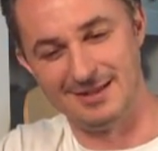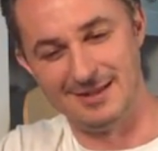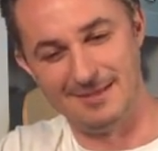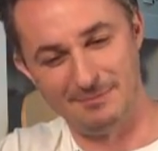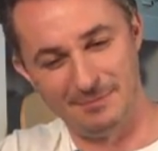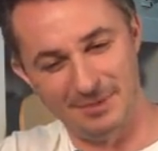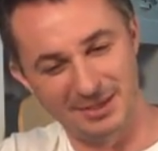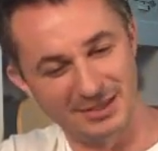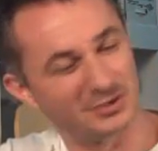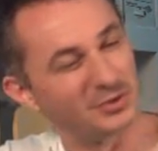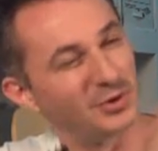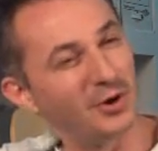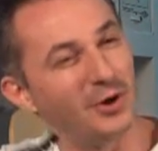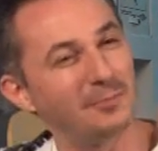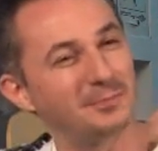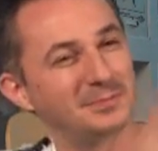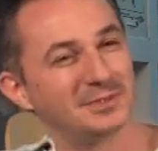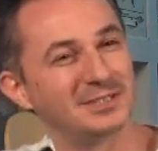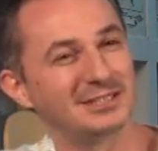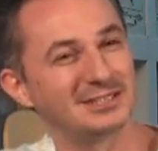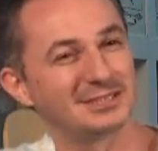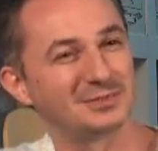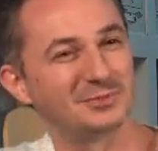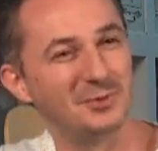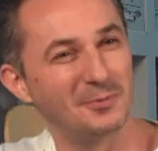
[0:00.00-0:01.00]
better
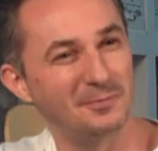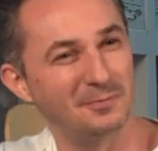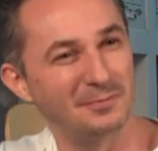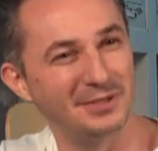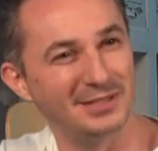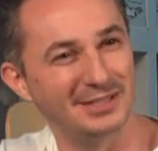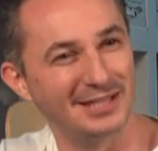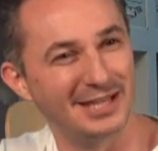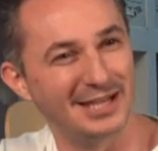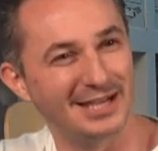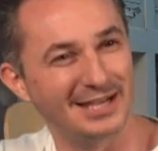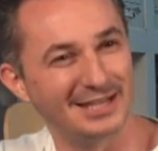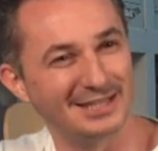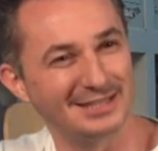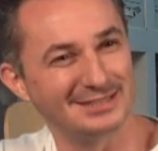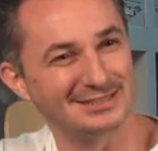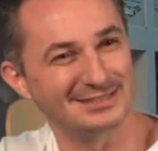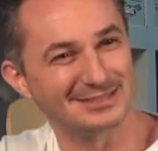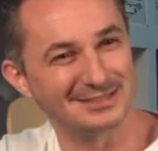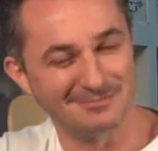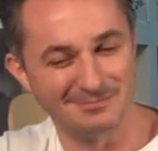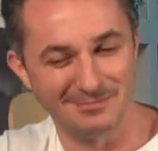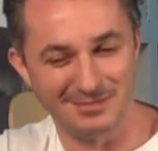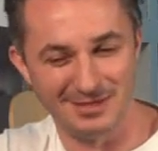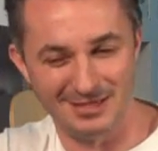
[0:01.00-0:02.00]
optics would be nice,
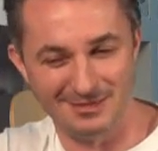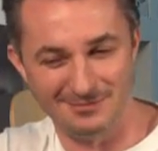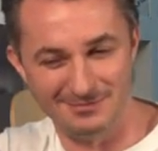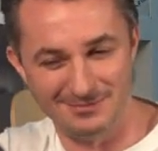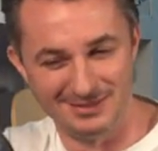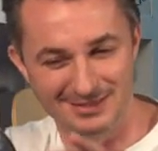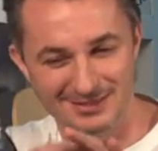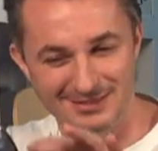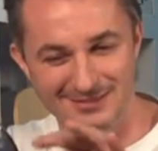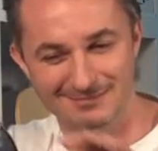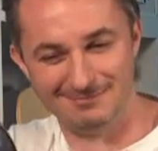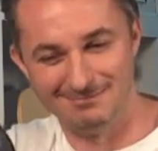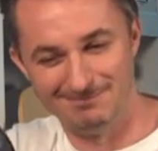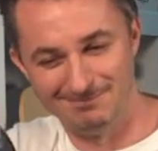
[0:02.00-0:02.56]
and maybe